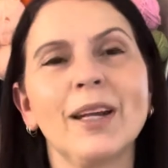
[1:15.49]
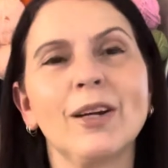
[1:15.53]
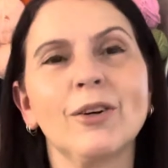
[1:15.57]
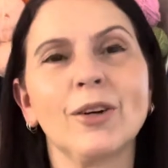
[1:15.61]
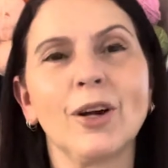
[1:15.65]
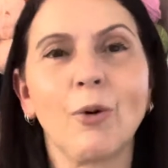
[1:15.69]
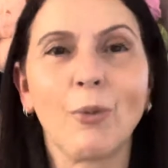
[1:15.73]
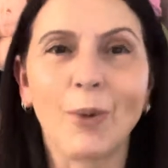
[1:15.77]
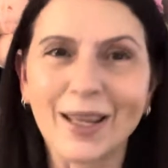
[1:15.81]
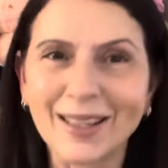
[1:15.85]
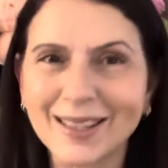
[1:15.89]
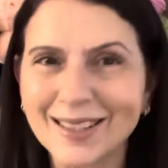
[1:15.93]
on
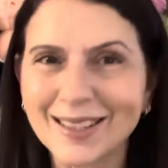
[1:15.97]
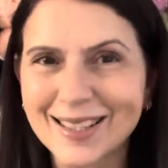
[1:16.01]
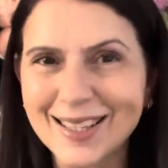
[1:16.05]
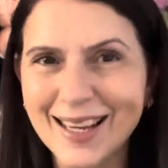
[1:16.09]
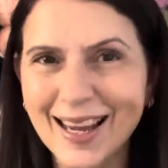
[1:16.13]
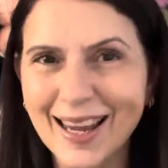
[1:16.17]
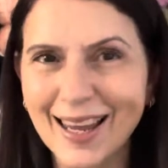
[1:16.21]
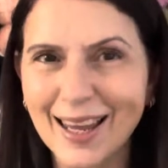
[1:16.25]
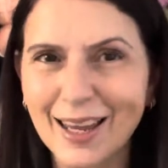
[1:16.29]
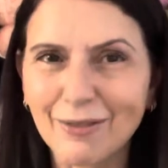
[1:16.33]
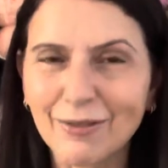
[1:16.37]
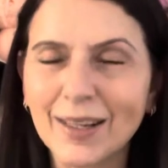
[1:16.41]
a
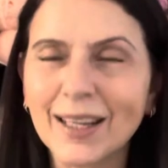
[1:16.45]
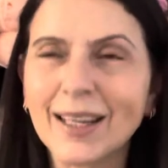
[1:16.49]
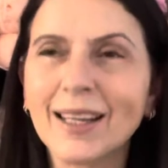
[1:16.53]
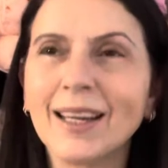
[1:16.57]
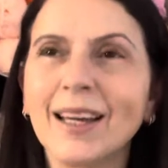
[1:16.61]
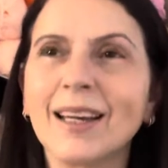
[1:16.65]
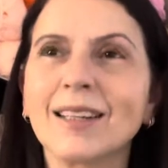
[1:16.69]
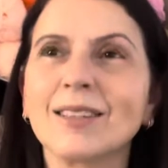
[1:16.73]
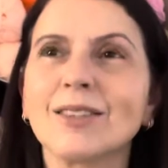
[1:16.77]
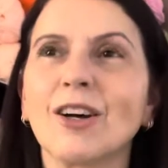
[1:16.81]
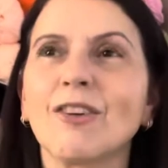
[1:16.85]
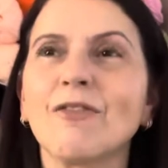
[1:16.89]
Wednesday evening,
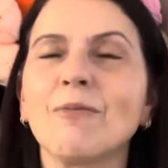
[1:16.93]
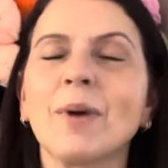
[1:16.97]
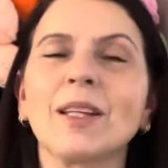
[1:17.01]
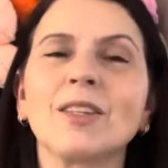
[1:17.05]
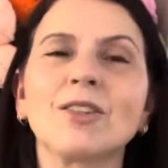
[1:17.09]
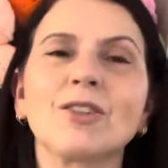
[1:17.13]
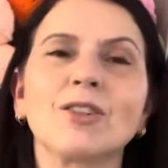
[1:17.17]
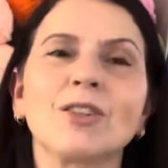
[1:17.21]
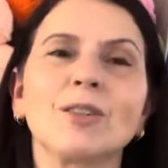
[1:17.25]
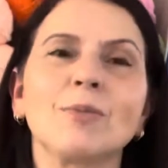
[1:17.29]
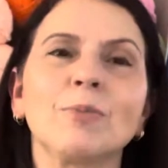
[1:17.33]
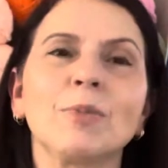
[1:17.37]
as I've
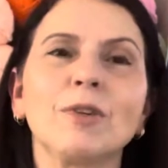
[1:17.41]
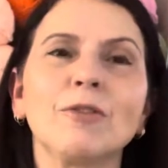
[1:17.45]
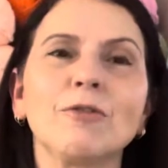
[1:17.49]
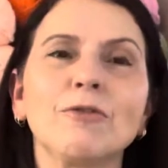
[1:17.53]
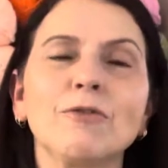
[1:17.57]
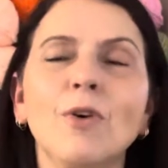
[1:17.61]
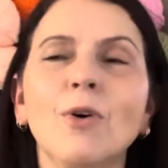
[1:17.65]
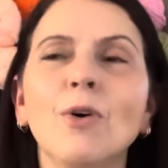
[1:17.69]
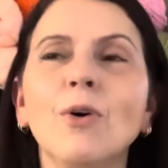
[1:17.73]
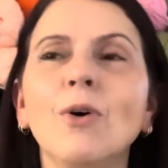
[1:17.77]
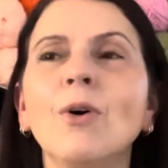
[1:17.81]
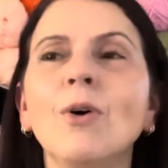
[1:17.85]
mentioned
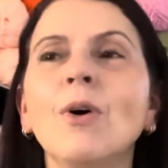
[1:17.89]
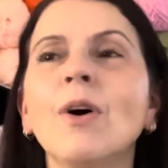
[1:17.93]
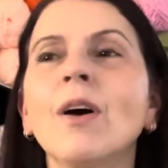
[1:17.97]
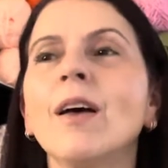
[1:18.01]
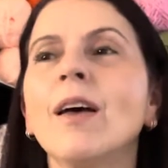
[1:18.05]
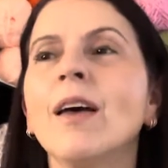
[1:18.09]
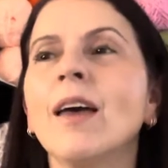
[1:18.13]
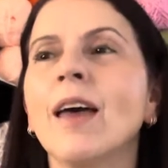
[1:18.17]
before,